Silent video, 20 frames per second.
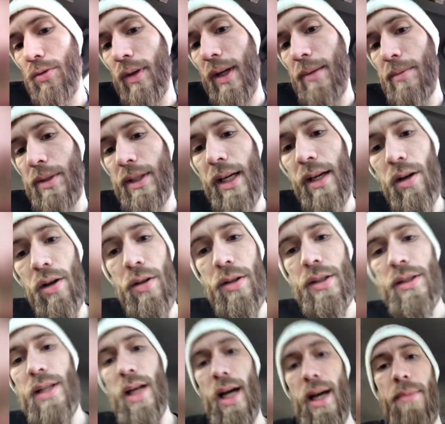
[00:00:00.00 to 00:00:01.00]
reps that all the
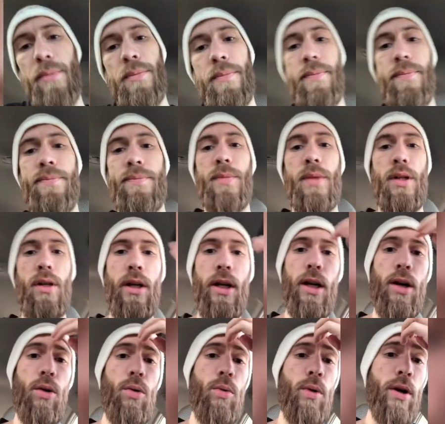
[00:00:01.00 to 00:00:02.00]
time.
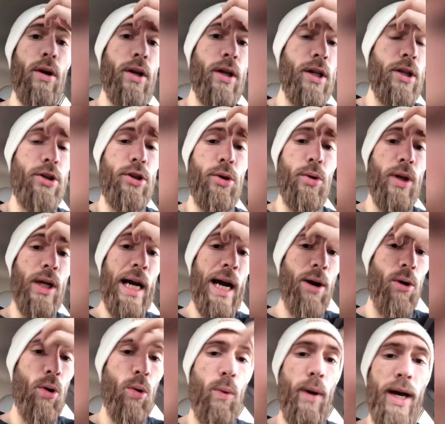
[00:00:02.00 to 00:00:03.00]
We're going to do it
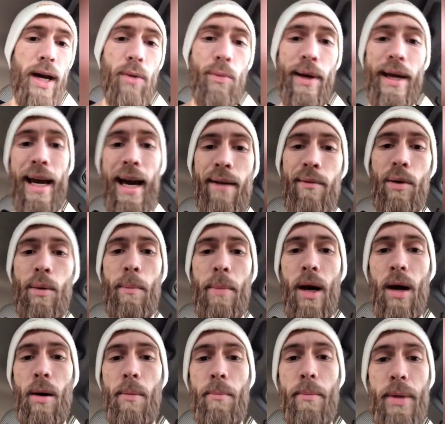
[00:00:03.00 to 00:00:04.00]
our way. We have
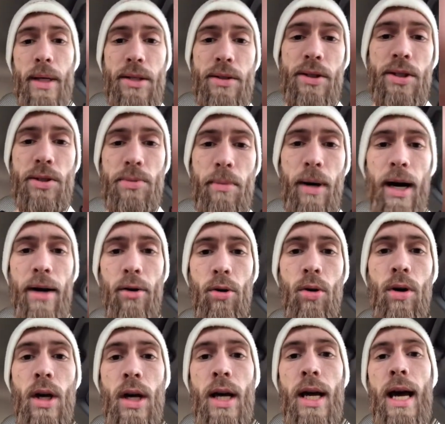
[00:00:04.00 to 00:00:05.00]
a business
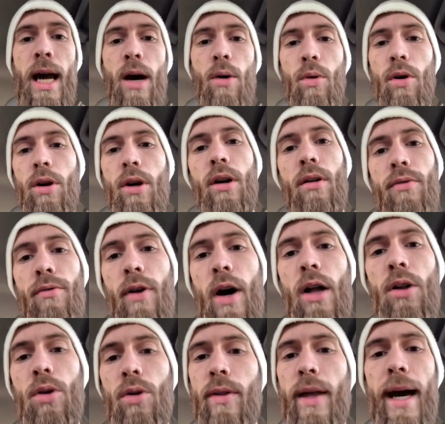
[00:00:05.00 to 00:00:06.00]
model and we're going to
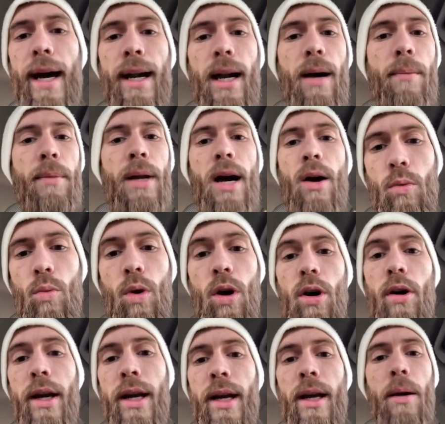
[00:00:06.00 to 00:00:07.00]
follow that. I'm not
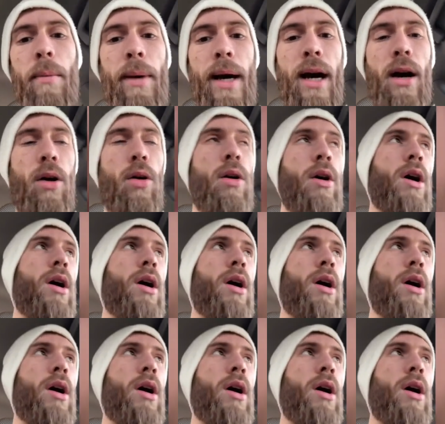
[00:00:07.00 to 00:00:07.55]
worrying about